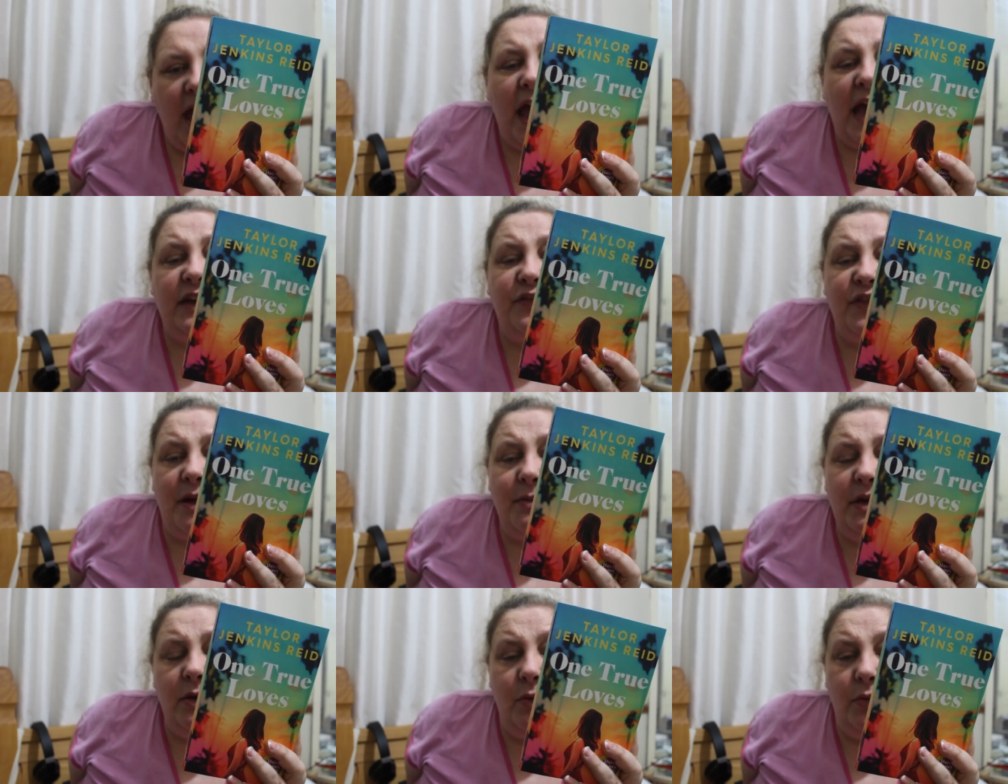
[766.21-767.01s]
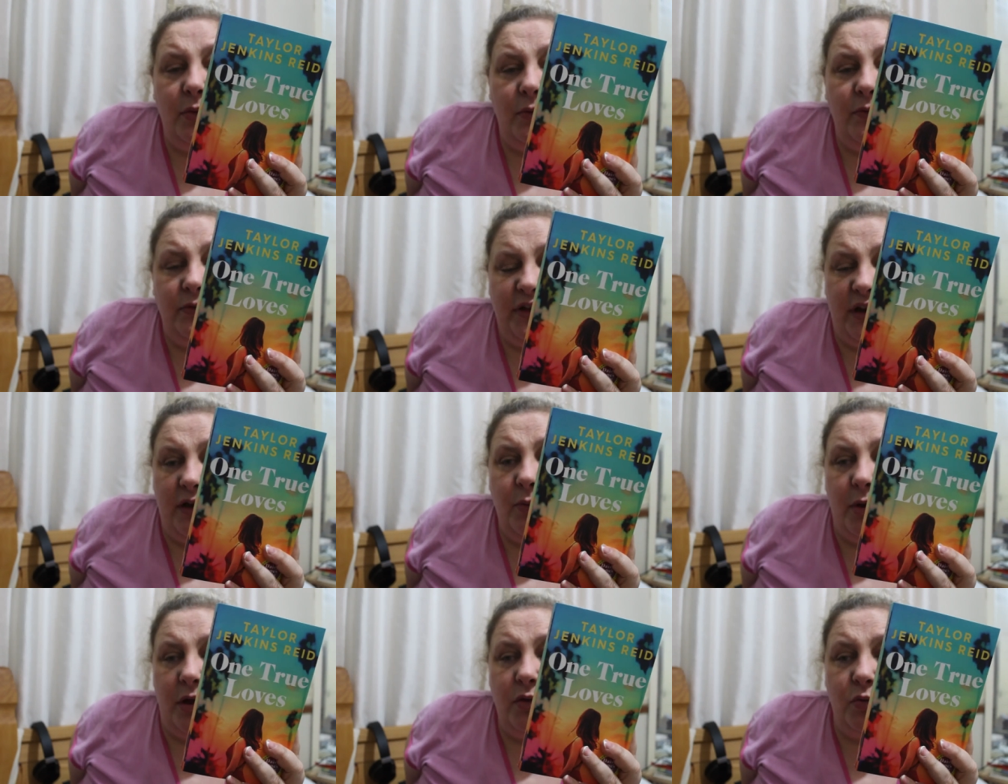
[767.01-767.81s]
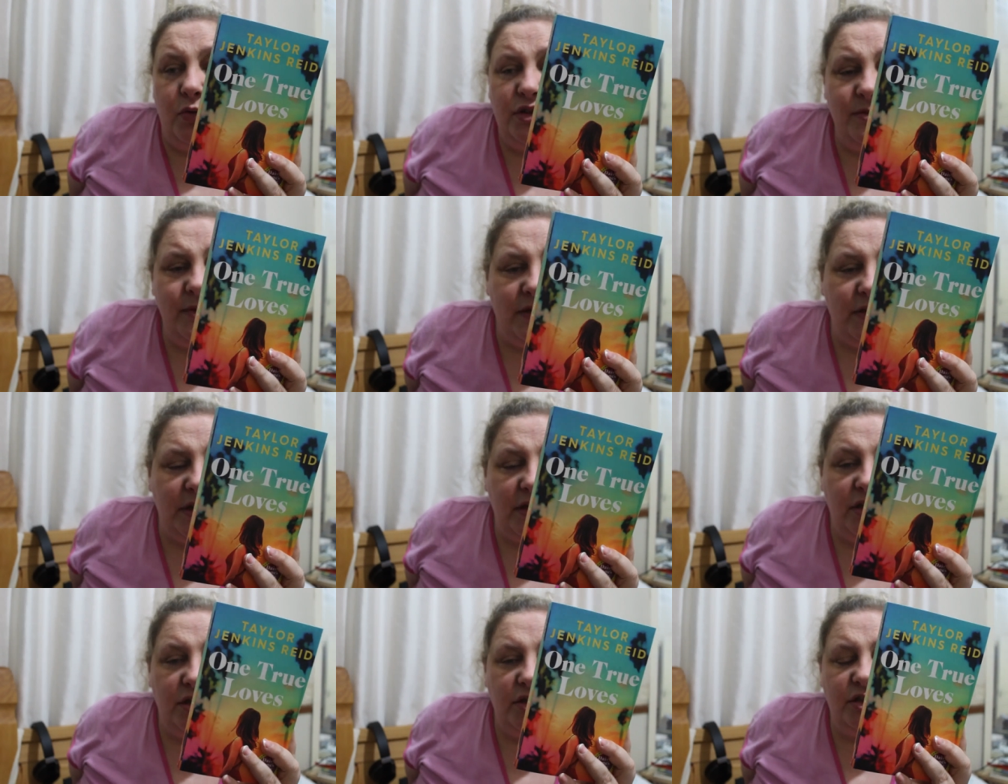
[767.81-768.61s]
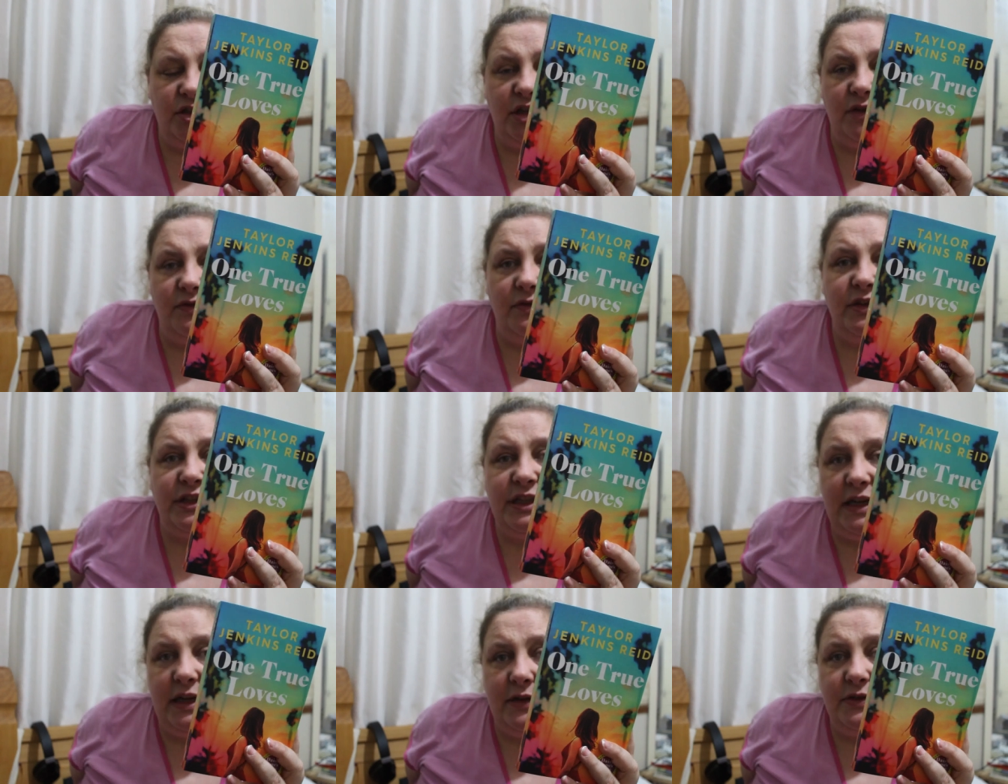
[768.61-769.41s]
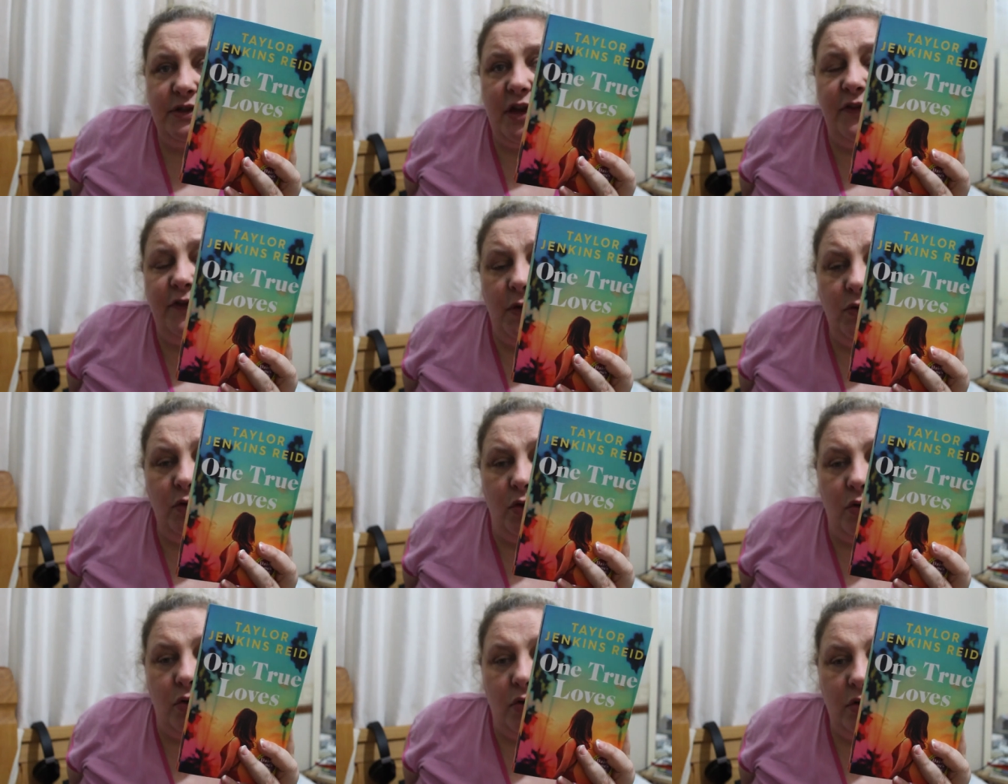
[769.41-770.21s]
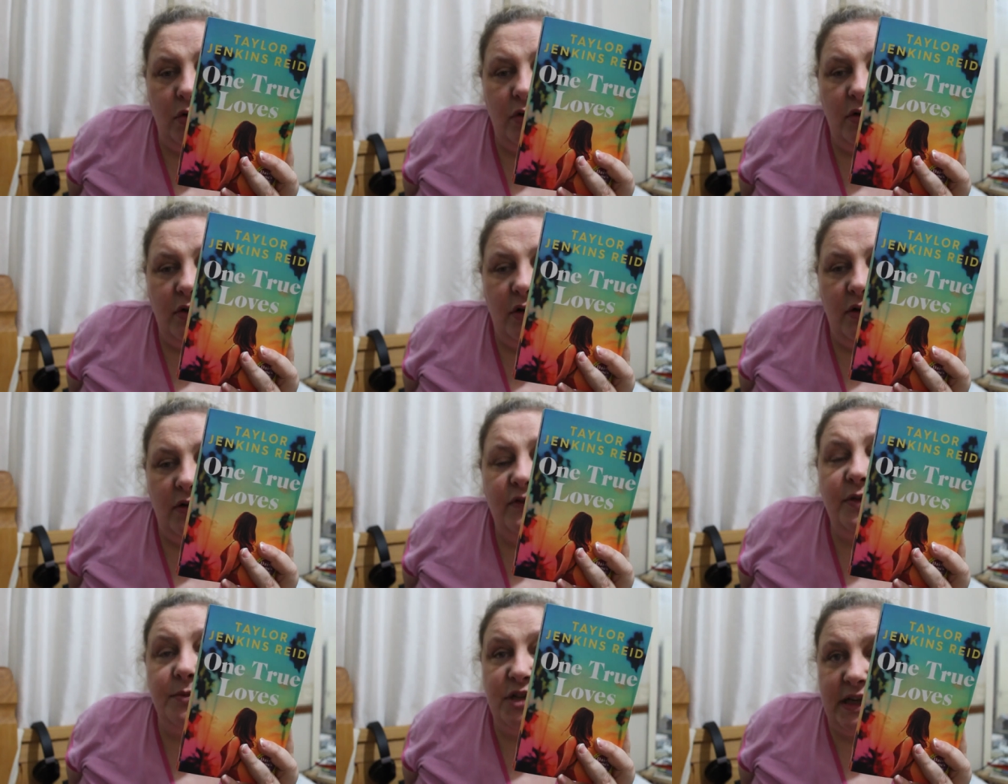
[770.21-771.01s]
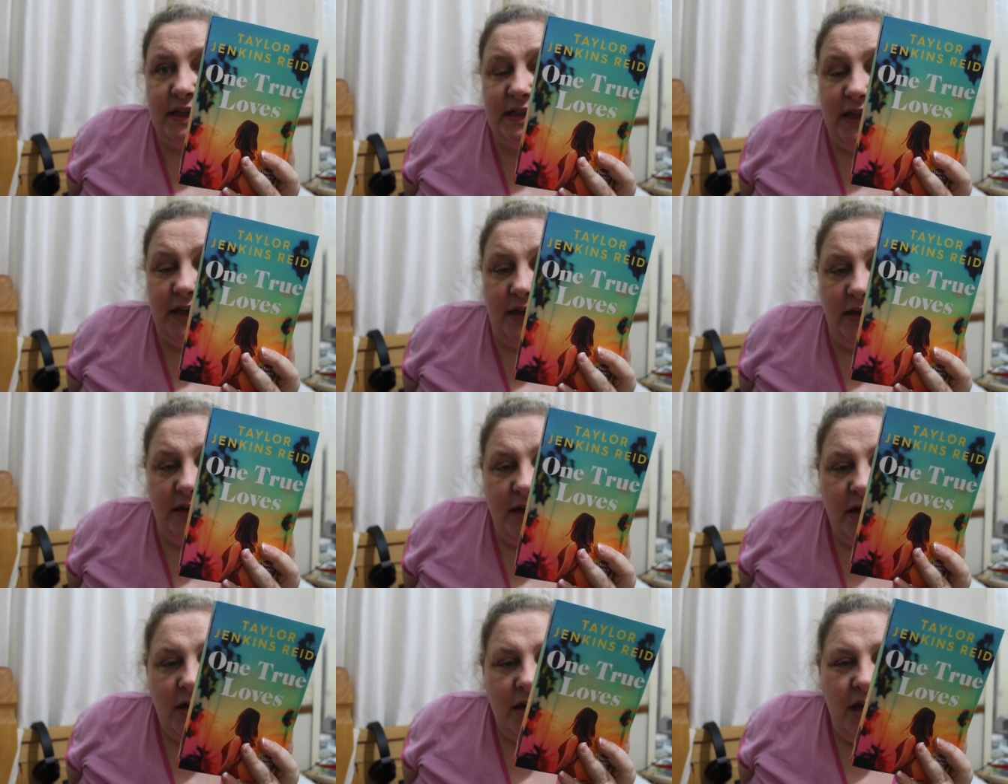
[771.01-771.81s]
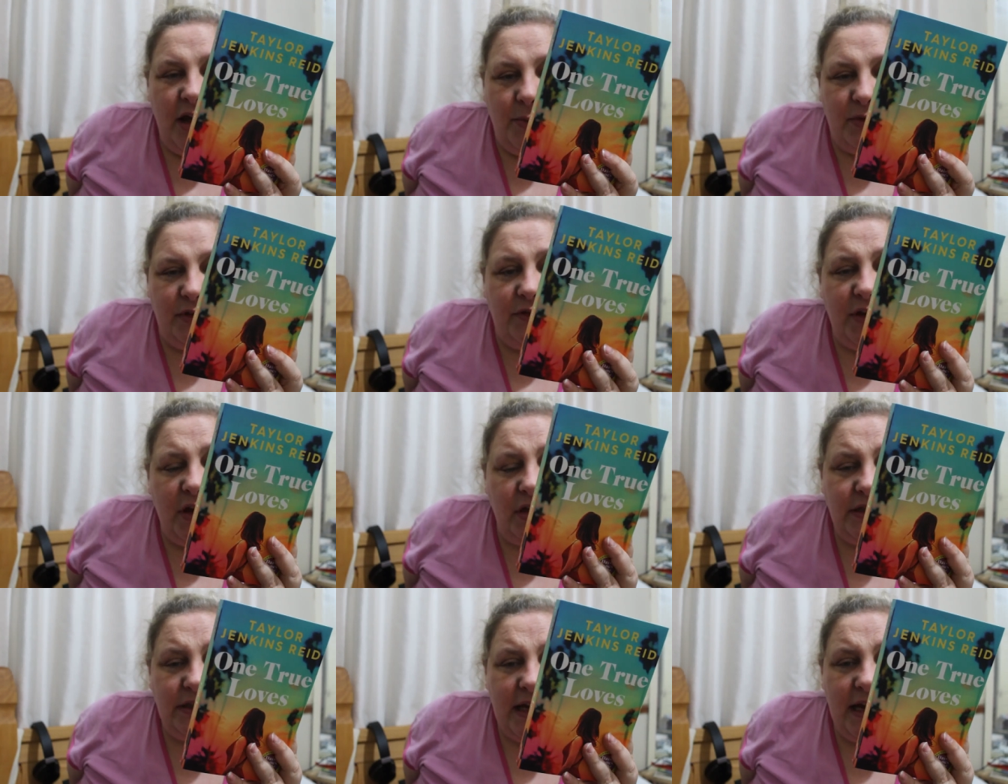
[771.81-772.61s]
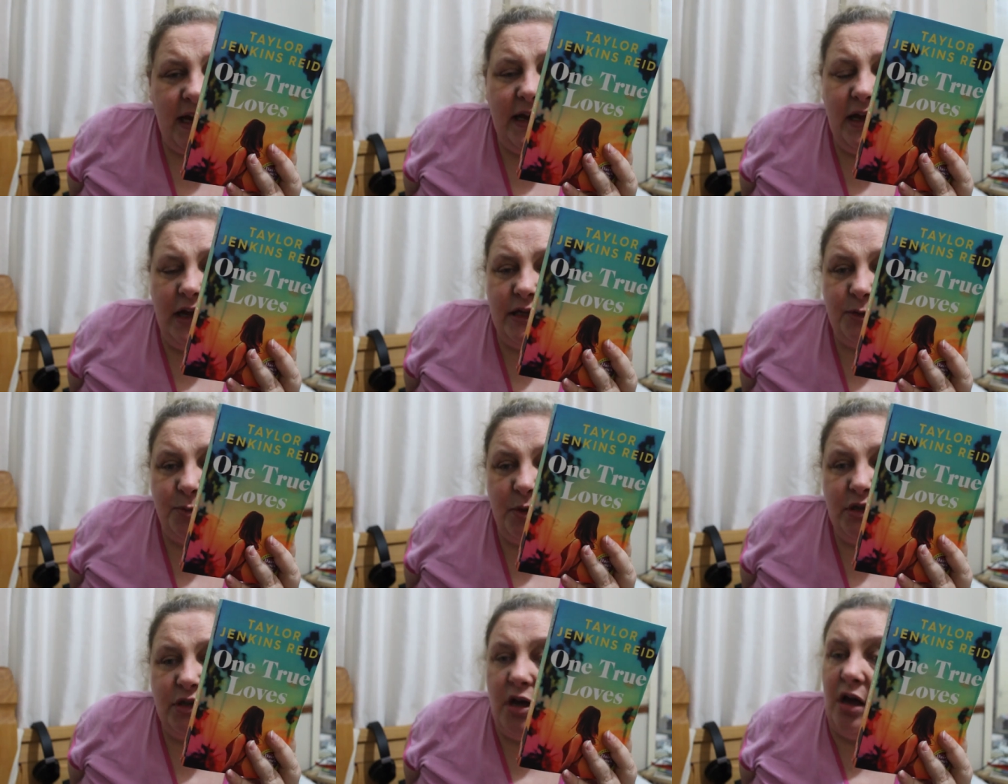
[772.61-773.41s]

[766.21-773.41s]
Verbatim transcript: At a family dinner one autumn evening, she receives a phone call from Jesse, With a fiancé and a husband,